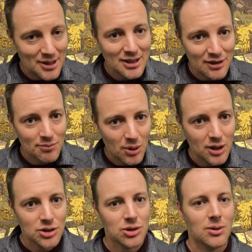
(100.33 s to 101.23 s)
give
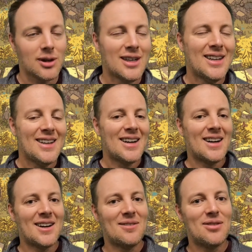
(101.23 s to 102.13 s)
pause short,
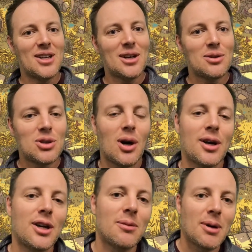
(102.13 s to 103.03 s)
video
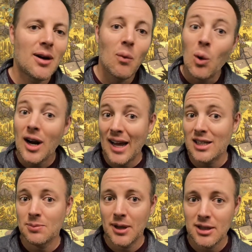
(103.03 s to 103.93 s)
talking about one
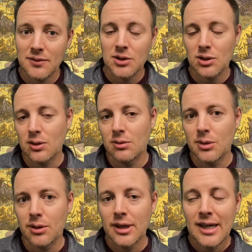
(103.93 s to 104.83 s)
aspect of the solo
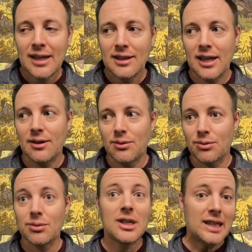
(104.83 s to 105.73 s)
mode that
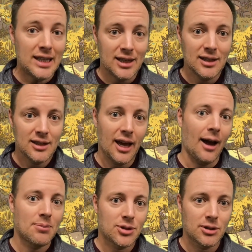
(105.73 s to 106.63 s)
really
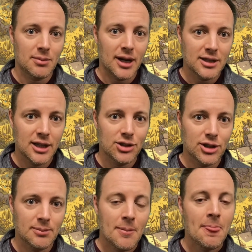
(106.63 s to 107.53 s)
captured my
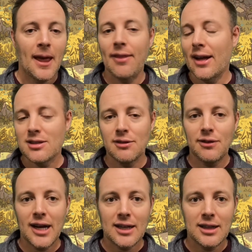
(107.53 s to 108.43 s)
attention. And that's the
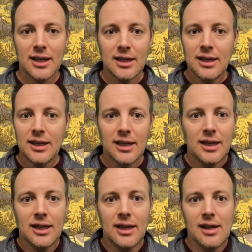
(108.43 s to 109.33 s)
fact that
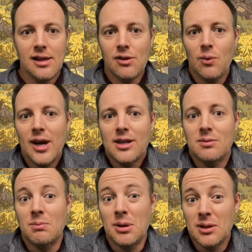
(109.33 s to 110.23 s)
the way
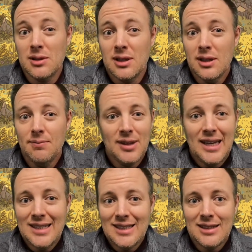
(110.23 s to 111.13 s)
it's built
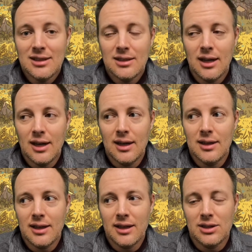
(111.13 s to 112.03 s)
isn't
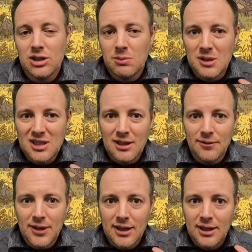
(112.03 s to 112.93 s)
like a
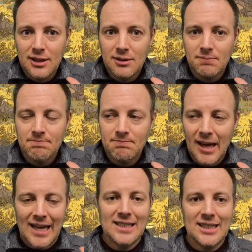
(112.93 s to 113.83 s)
specific
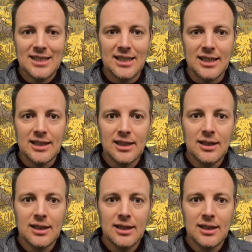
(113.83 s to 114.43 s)
entity.